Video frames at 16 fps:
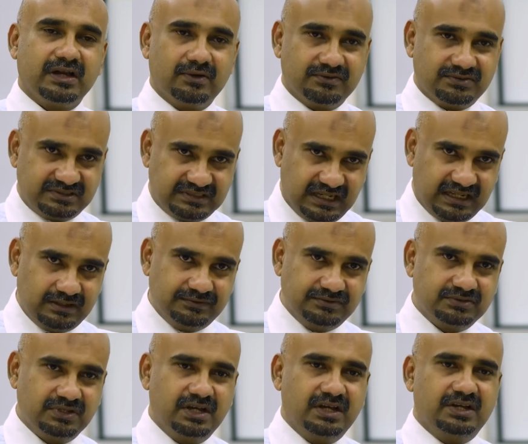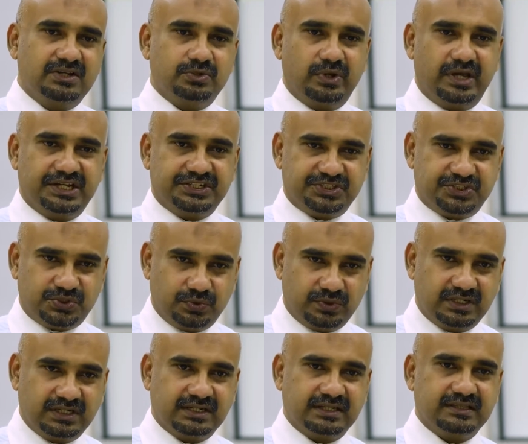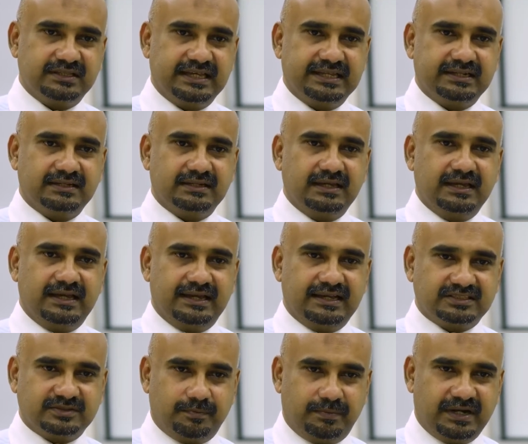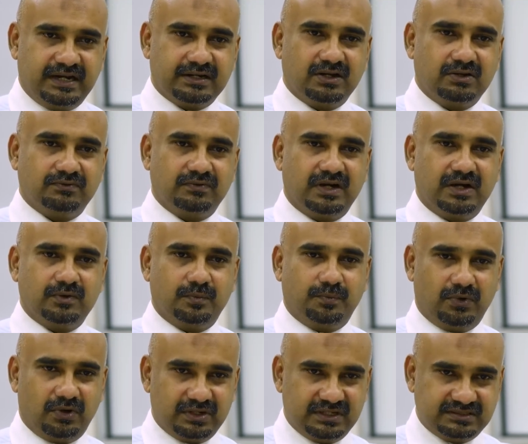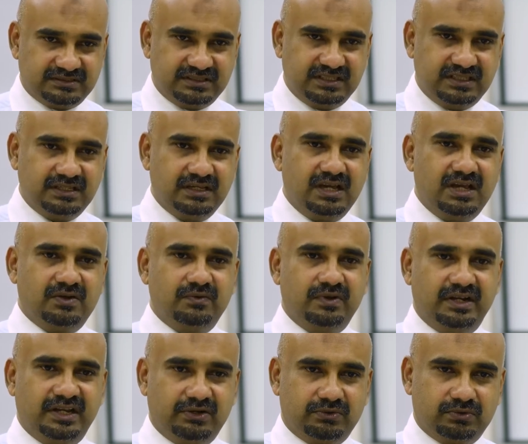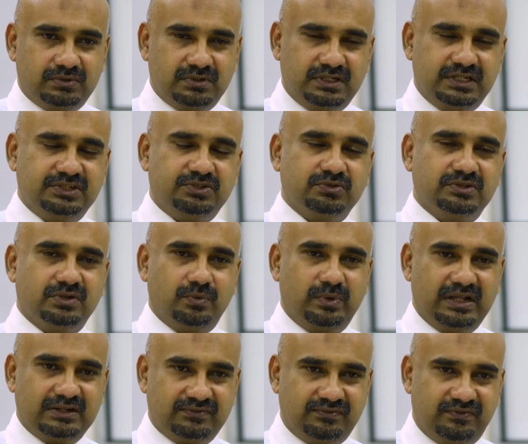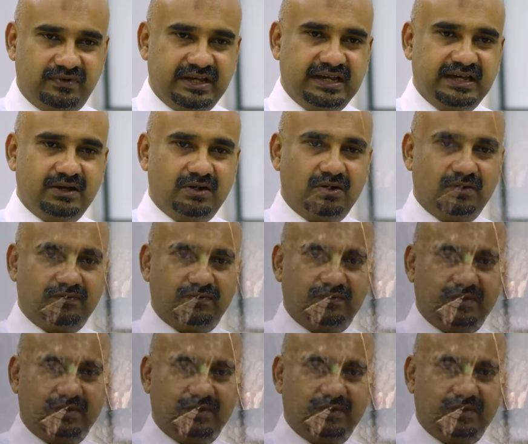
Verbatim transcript: ourselves to ensure that as part of our policy, we look into the welfare of